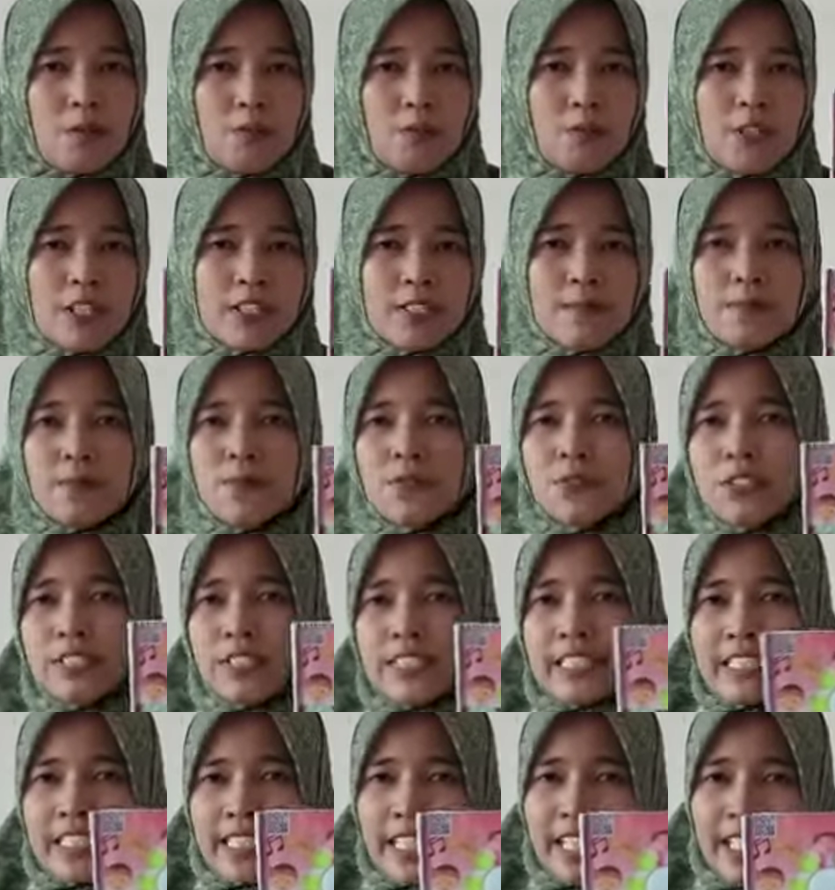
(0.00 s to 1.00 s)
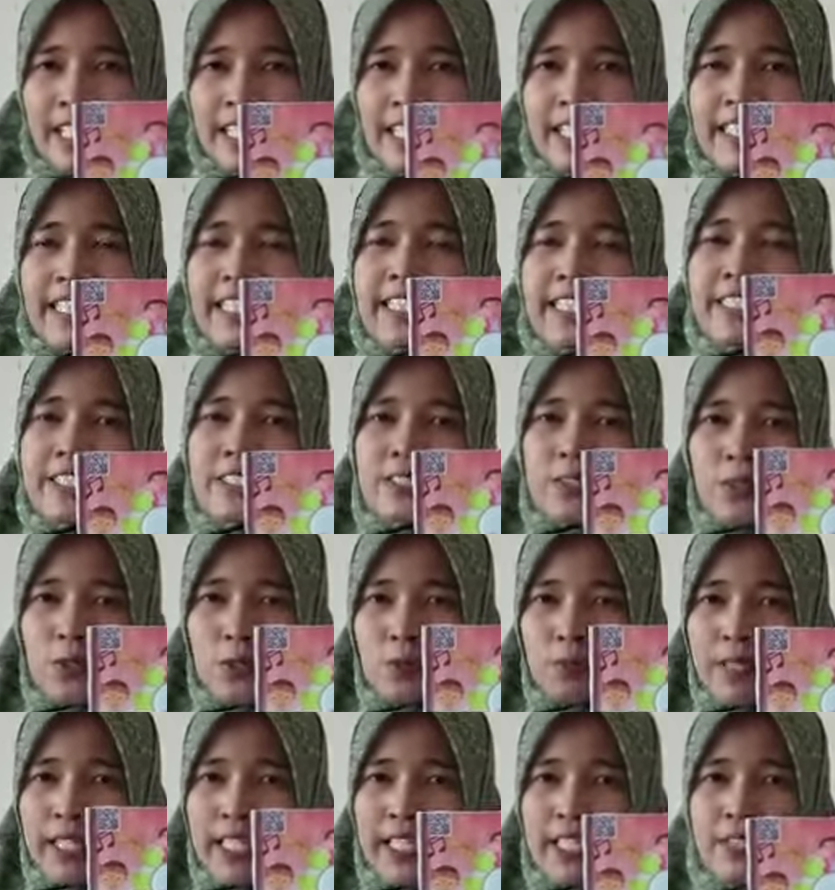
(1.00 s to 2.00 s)
What musical
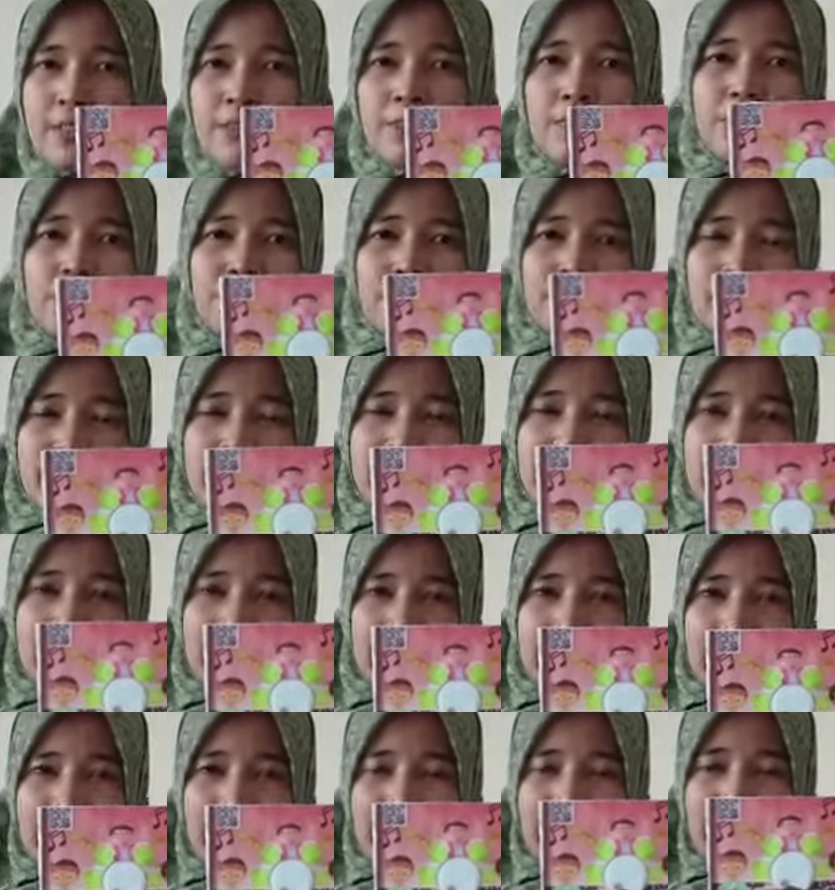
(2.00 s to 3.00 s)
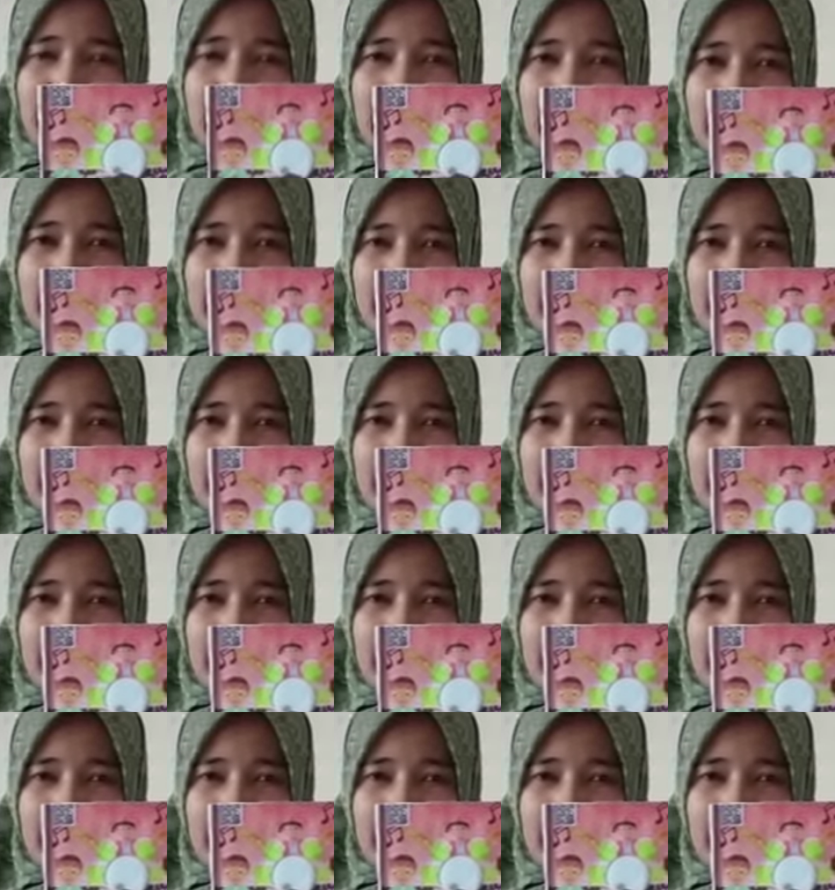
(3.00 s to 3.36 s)
instrument do you see?